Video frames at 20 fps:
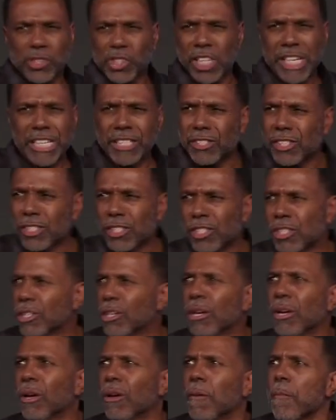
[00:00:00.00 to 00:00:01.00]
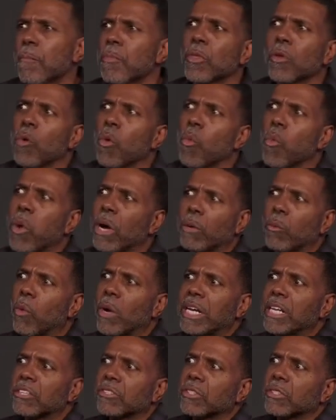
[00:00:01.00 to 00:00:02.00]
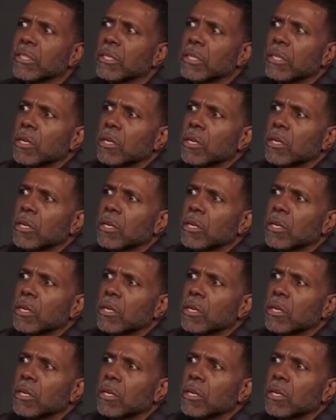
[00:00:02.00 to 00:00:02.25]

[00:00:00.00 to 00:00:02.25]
Jesus, what, what is,